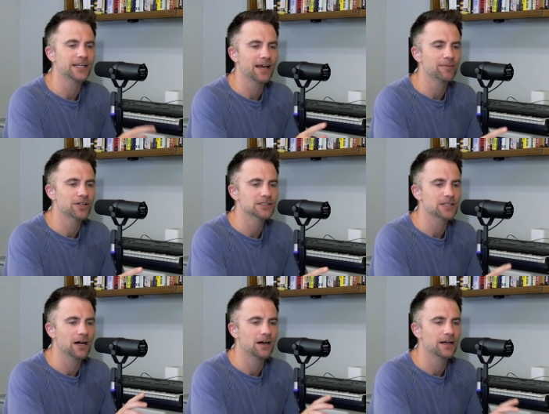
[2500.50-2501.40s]

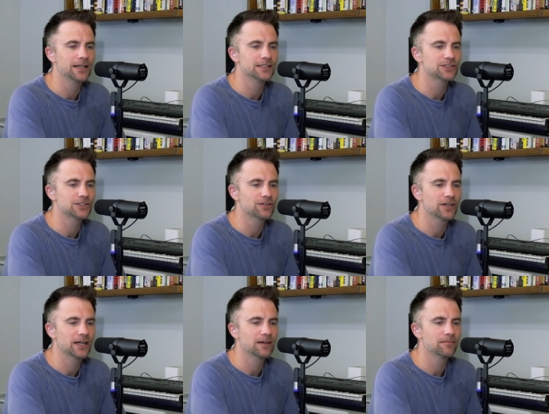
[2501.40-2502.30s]
Demers on
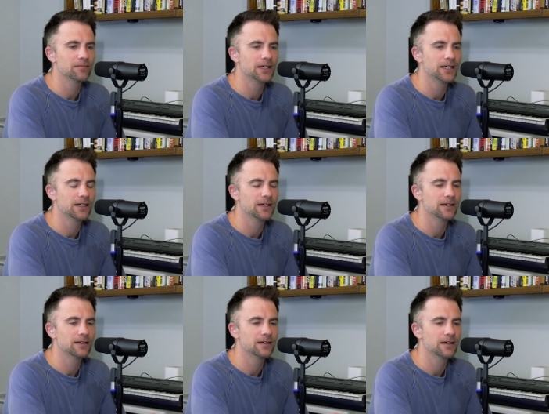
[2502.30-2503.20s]
Instagram
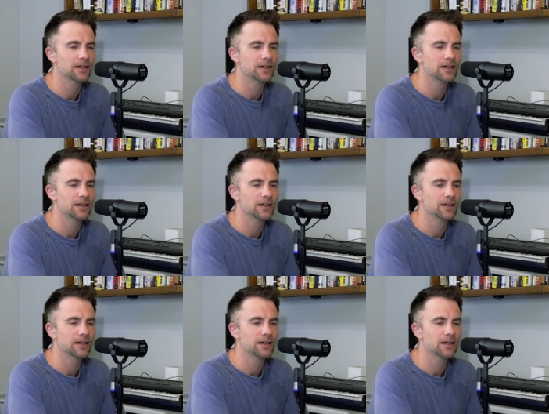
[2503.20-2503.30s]
and